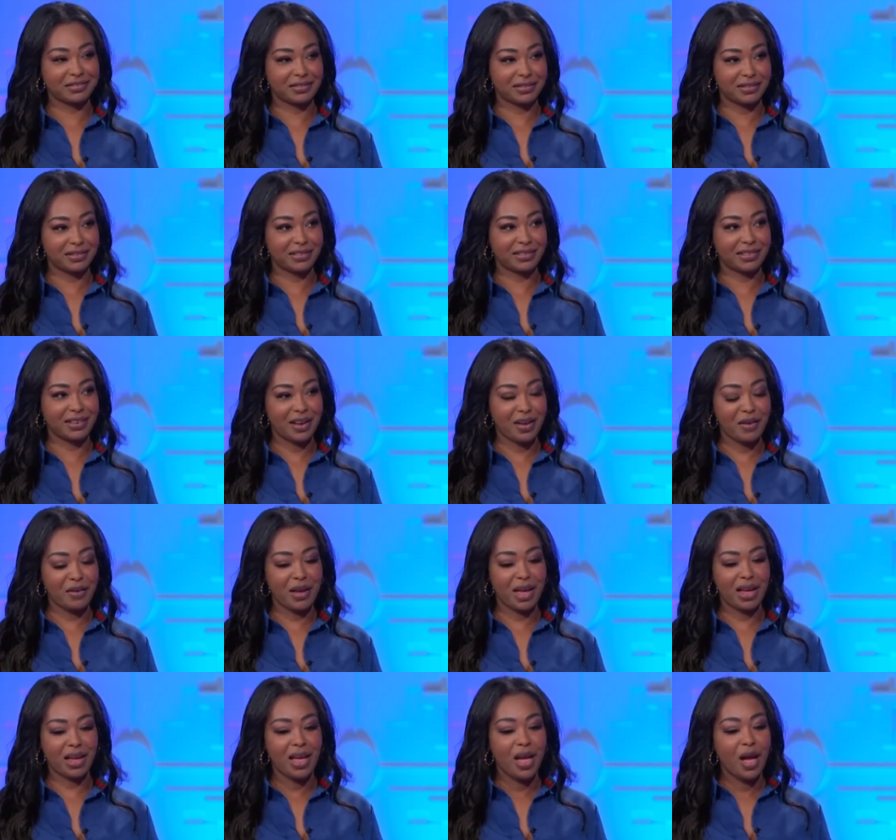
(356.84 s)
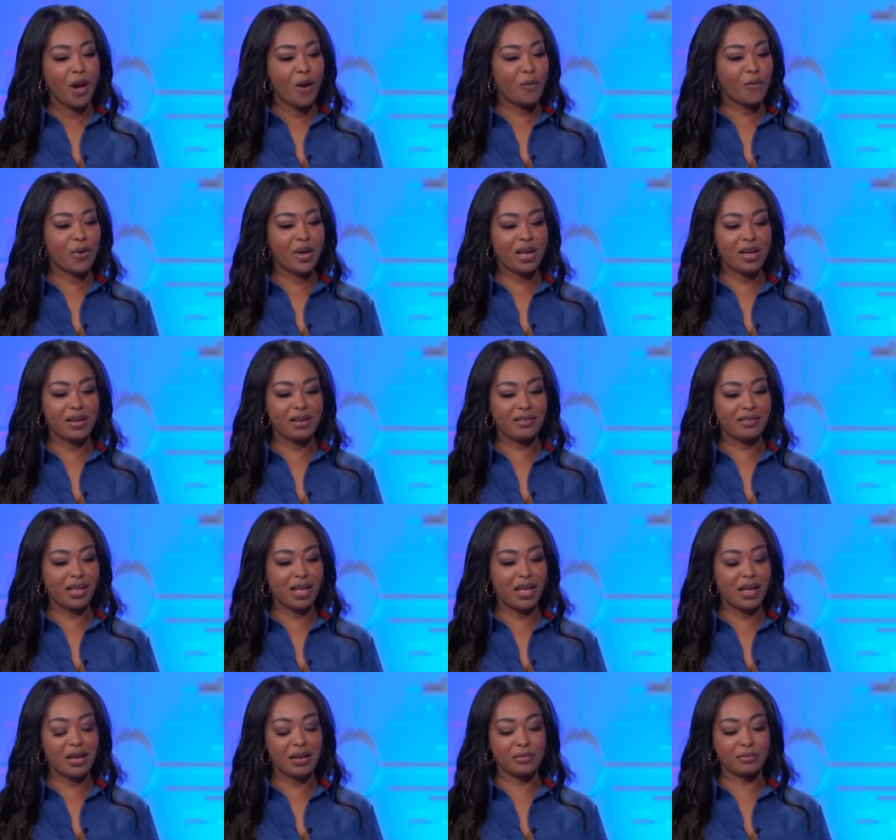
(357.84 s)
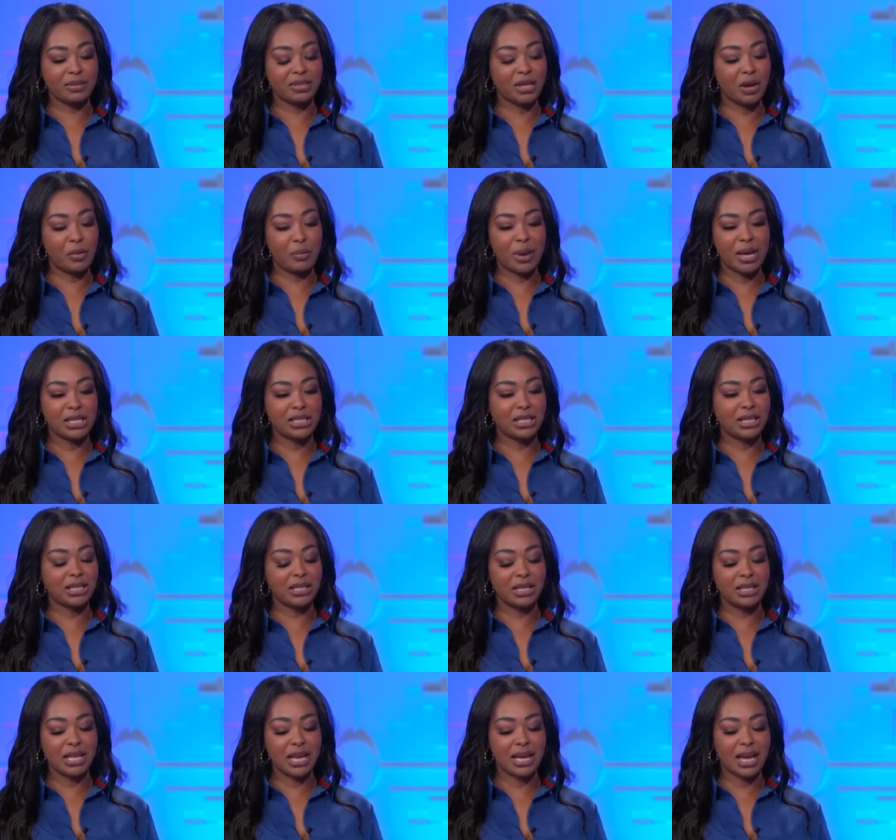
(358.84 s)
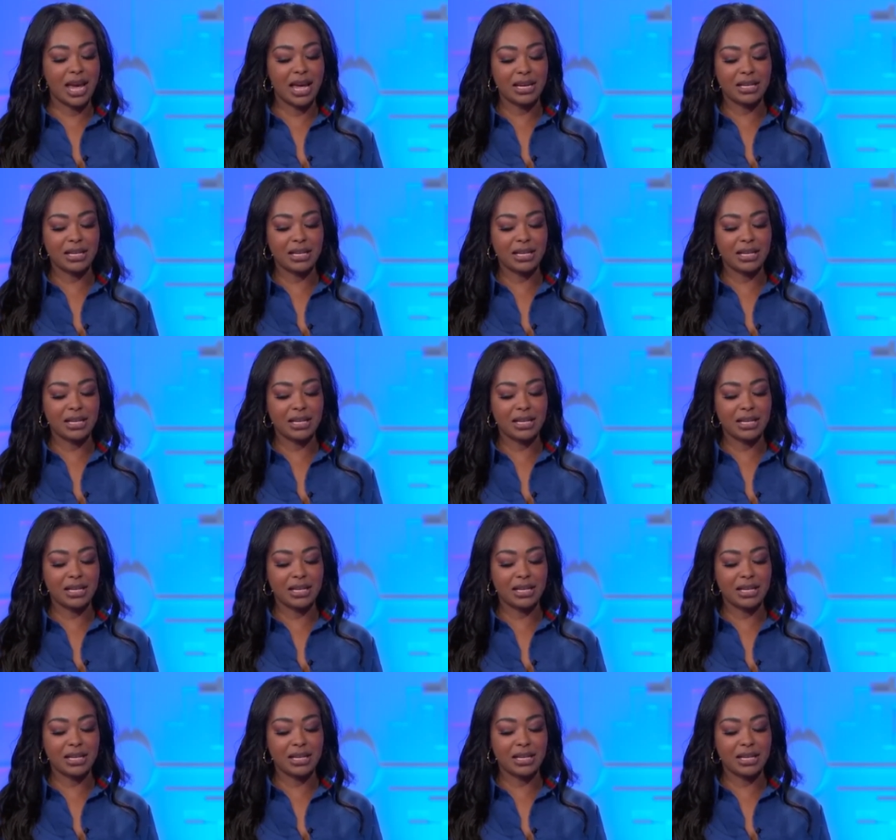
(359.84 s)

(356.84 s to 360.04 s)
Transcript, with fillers: going. Okay. Well, um, so basically they kind